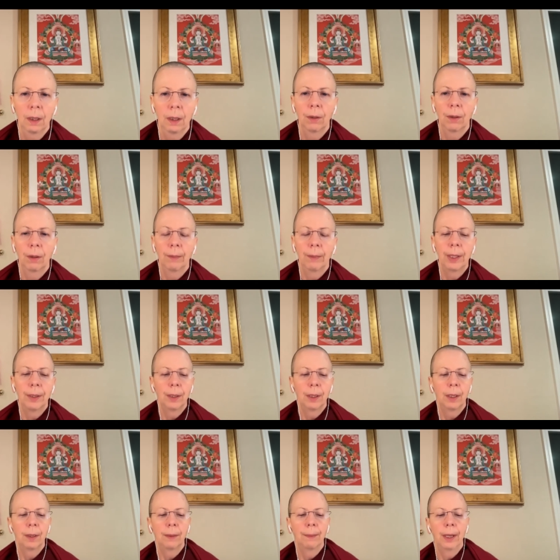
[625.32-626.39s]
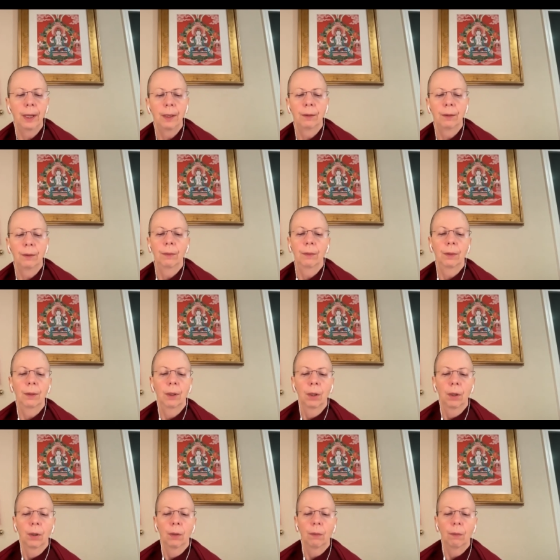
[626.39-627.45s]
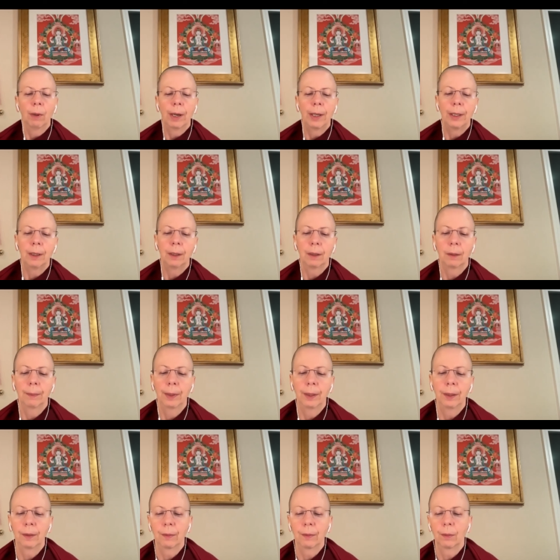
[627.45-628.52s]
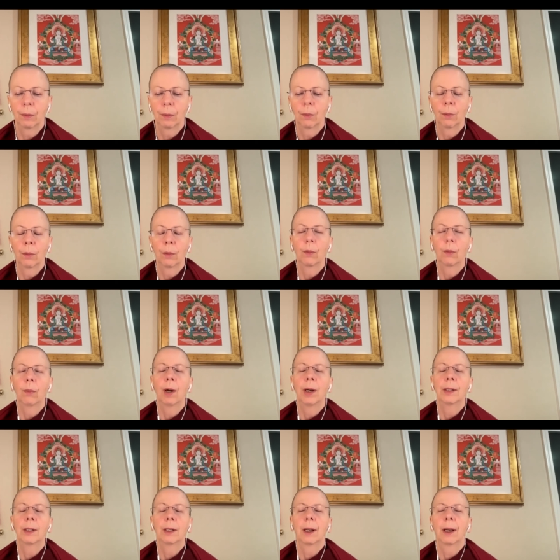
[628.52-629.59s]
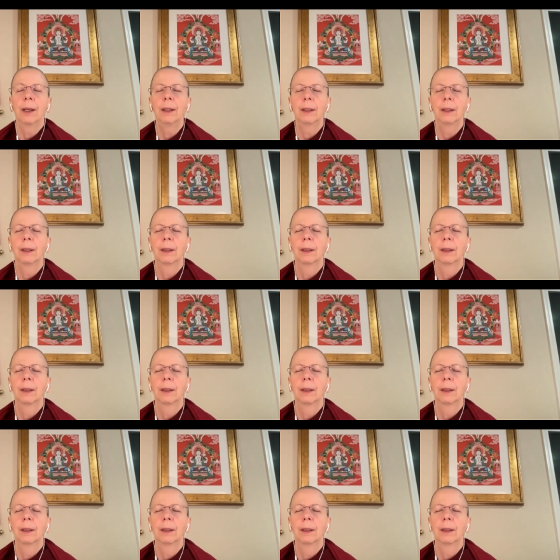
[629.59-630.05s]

You can imagine he's made of radiant, blissful white light,